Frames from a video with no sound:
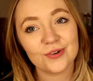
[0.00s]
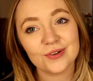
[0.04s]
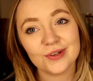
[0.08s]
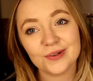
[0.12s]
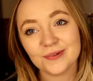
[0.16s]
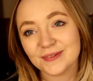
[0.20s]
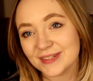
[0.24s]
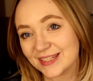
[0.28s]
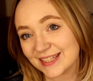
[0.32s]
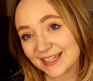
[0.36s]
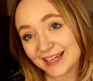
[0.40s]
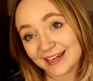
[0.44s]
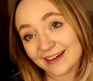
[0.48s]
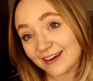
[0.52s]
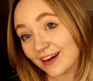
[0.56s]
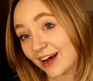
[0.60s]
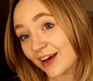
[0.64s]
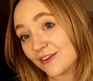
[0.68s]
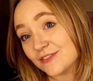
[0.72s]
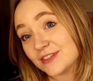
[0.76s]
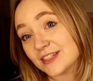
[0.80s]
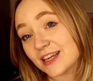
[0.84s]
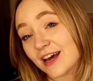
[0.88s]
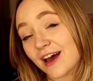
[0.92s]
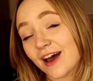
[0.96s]
you would see
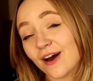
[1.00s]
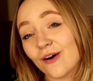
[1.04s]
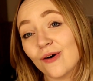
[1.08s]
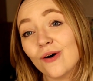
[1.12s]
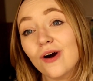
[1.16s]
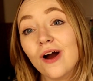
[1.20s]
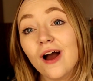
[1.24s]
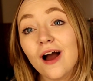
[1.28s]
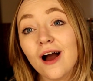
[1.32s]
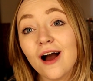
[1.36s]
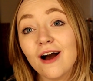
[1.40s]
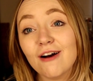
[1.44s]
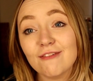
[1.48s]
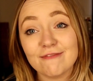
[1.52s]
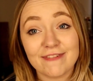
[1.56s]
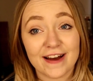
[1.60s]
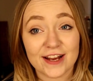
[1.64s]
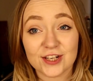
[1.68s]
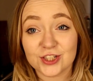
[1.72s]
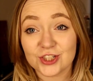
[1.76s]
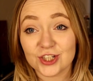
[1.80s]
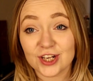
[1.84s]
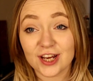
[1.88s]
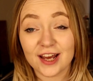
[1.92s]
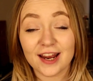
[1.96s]
lifestyle,
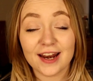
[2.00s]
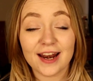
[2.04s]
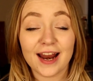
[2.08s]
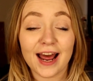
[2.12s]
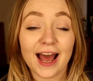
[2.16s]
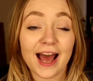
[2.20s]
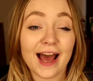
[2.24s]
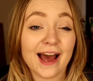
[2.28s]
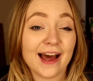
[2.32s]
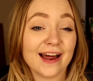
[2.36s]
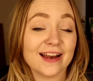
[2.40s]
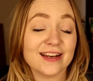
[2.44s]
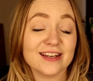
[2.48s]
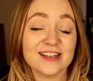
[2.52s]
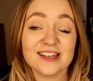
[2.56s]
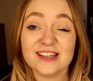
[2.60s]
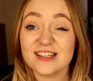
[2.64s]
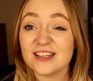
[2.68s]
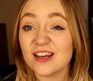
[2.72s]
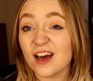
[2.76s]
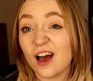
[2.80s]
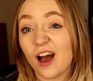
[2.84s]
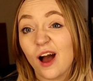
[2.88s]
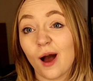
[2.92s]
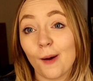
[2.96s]
fashion
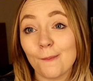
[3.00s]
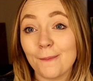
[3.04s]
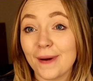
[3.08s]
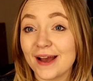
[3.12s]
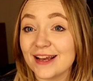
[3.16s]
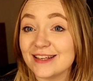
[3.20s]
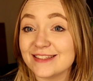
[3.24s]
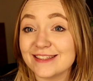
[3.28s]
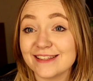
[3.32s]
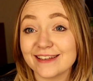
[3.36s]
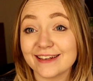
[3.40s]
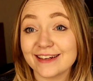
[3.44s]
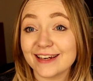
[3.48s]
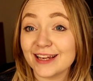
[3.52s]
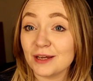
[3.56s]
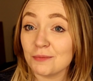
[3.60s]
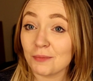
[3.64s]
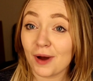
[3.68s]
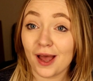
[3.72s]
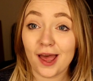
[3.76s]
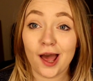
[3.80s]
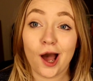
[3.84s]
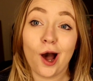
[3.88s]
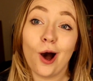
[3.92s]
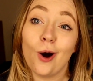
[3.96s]
and basically
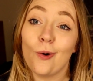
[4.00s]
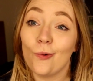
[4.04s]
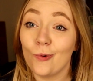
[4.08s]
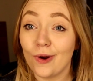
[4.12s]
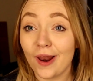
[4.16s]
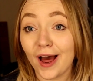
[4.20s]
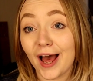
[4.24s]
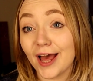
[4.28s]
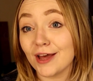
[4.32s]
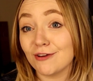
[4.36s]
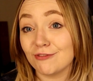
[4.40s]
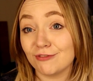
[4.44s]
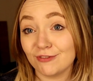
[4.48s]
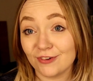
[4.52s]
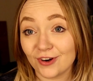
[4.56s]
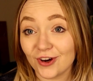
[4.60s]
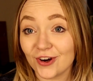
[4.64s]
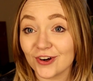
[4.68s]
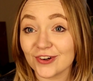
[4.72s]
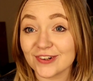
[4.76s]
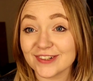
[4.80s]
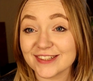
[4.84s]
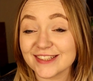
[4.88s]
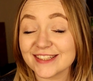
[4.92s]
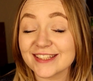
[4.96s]
my whole life
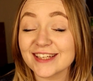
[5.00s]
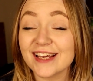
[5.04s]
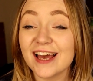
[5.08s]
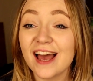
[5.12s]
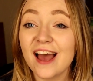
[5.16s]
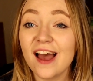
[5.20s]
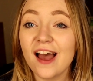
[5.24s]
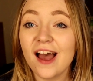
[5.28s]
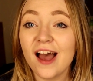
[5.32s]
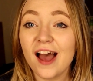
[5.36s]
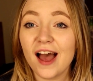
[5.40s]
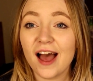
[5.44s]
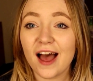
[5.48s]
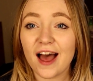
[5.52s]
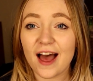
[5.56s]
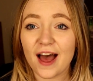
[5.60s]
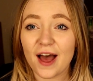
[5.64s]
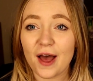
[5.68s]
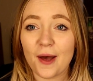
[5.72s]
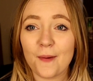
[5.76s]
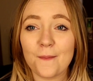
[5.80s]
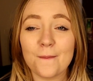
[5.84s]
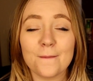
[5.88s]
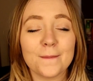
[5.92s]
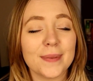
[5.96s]
vlogs.
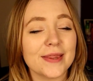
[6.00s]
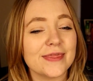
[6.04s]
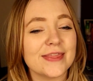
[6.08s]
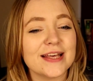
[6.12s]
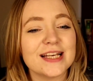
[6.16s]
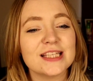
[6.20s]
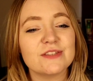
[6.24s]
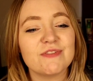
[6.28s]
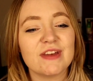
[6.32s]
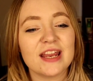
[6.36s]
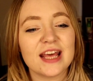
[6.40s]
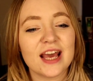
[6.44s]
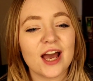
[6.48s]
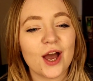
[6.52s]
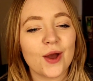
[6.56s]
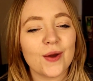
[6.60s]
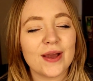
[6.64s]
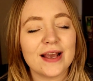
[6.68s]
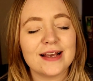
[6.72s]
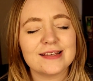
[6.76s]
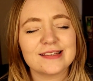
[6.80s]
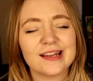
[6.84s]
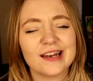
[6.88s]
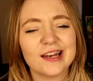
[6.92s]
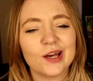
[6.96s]
But this video
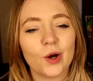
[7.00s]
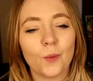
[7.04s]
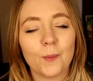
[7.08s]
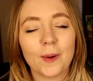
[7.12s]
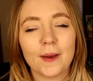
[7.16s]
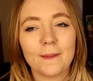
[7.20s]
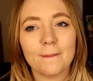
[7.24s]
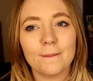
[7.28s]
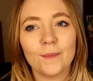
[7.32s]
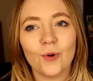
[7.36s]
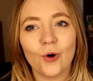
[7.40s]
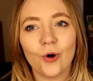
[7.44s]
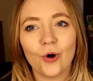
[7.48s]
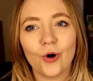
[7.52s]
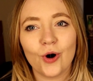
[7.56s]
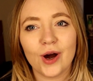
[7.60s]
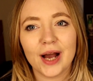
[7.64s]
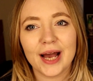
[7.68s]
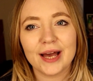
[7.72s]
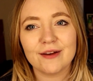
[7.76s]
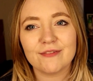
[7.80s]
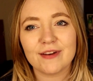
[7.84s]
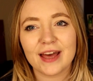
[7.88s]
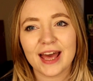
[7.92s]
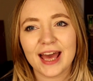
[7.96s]
is a little bit more
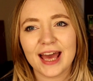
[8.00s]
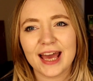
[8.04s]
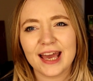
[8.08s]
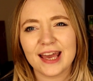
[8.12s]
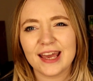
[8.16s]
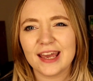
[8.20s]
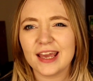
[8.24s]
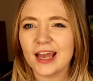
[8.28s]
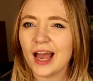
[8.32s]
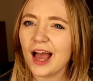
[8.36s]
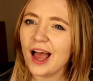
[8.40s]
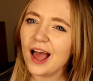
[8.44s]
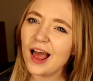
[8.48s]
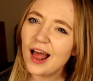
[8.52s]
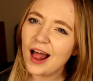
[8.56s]
of a